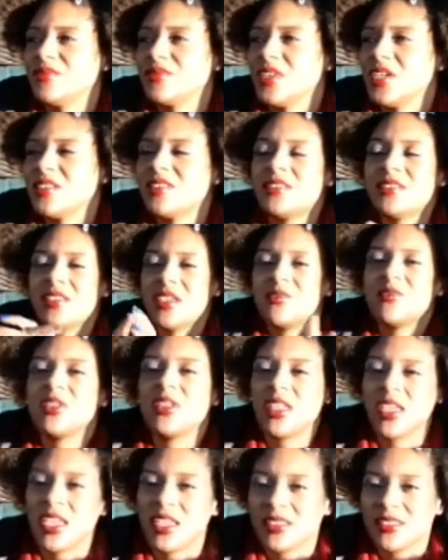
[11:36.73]

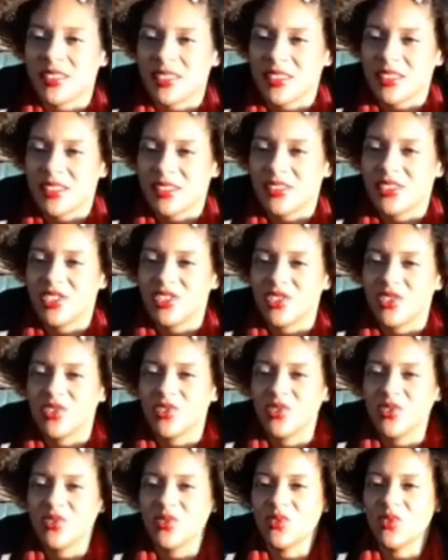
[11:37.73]
assimilate
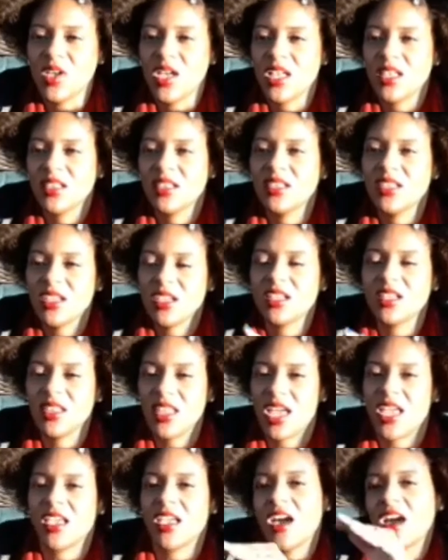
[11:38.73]
to look
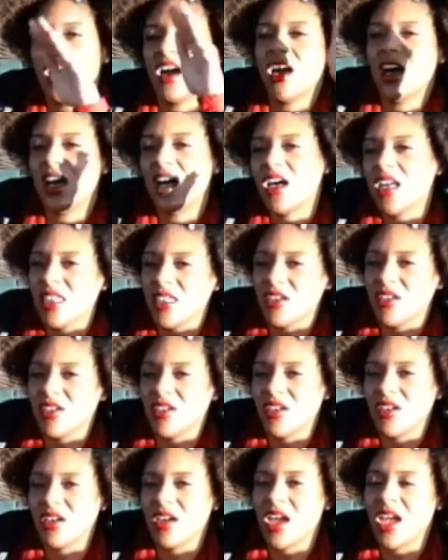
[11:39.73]
like
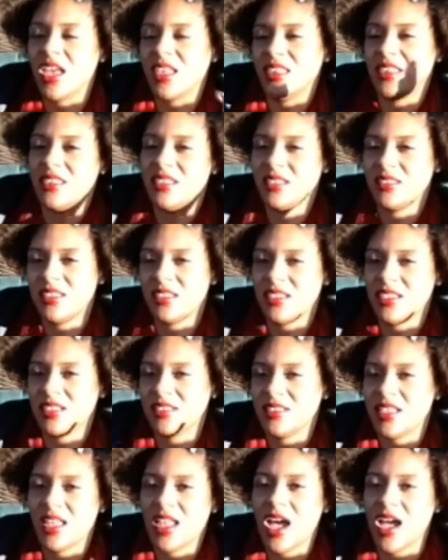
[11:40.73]
other
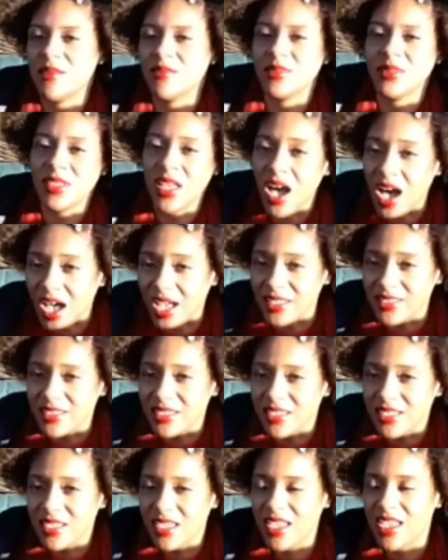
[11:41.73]
ethnicities that I'm not.
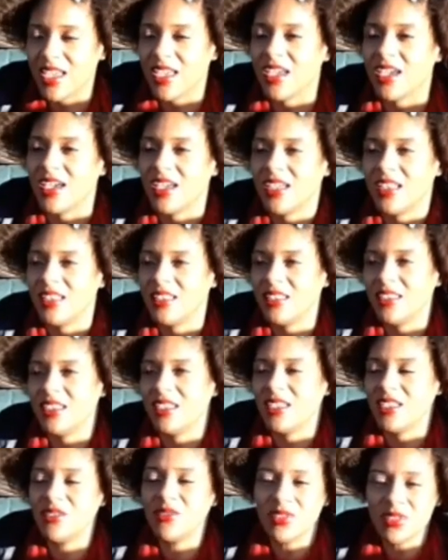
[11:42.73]
And
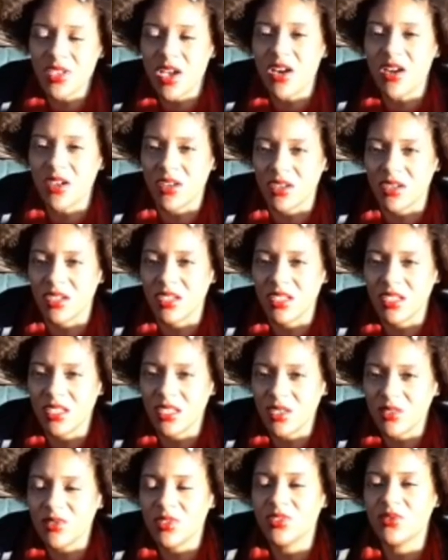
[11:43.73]
it was hard.
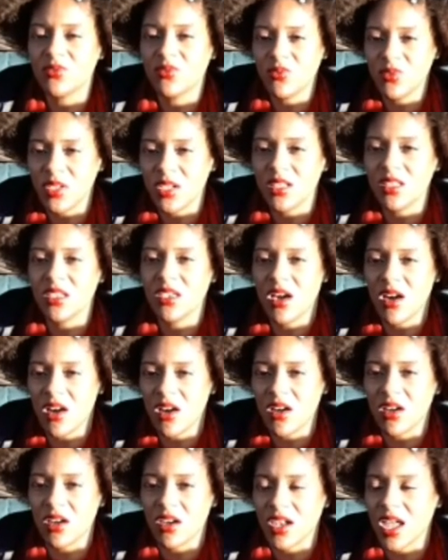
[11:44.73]
It was really
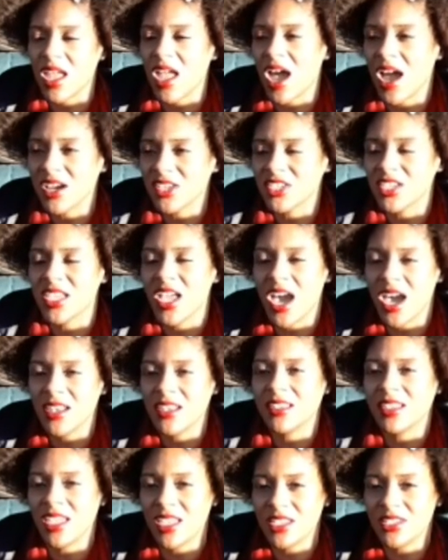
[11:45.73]
hard. I actually had
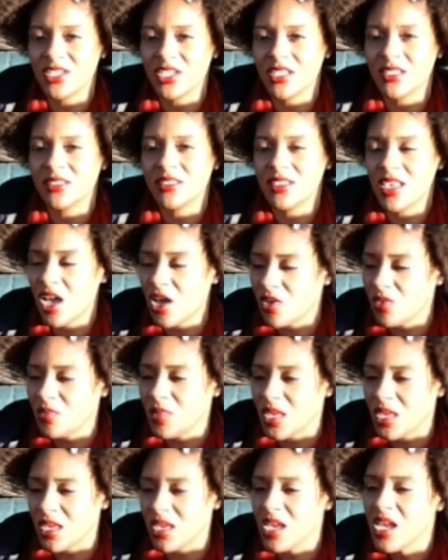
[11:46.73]
an agent tell
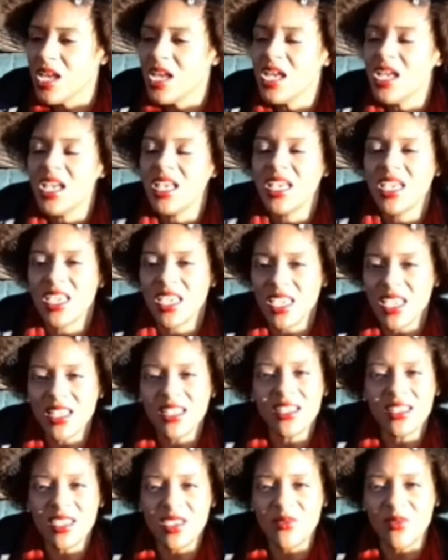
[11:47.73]
me in
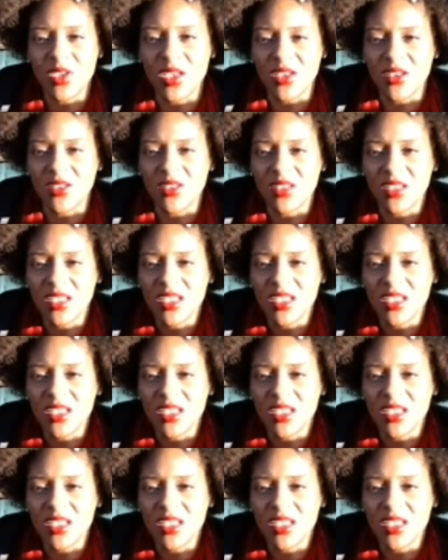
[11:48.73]
an email,